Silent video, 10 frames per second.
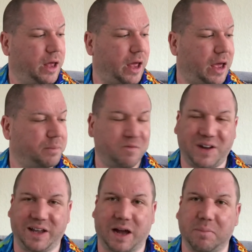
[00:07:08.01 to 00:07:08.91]
But
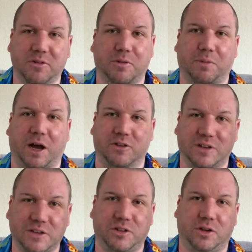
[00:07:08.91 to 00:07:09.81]
then again, I'm not surprised,
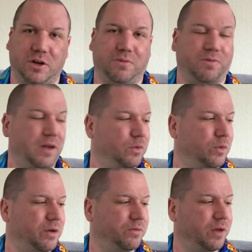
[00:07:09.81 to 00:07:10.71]
because that's the good thing
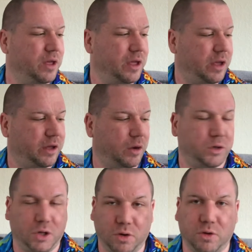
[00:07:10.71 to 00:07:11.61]
with, you know,
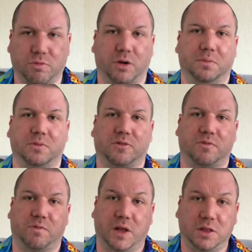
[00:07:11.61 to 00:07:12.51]
young
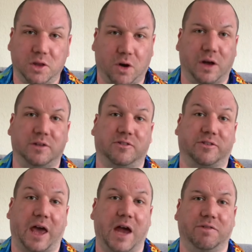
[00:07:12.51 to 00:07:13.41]
rums. They're not as
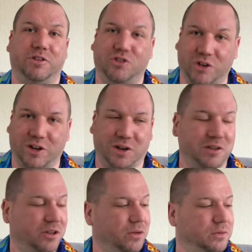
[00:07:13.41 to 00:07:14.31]
scary to drink on
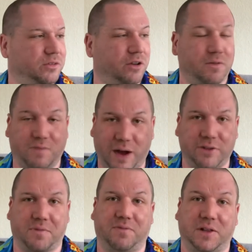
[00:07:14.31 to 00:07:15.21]
its own. So that
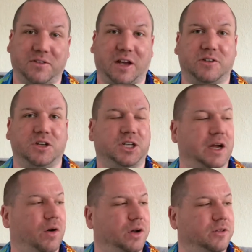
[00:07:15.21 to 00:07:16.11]
is a fantastic
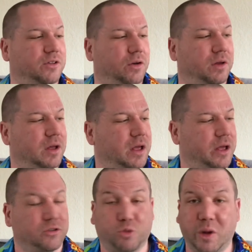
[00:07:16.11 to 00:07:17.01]
shout on its own.
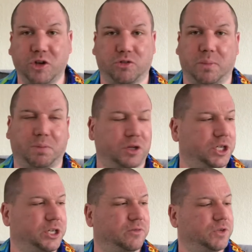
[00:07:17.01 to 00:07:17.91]
Swedish rum
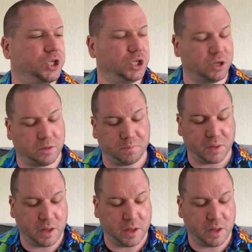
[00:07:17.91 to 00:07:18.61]
punches for sure.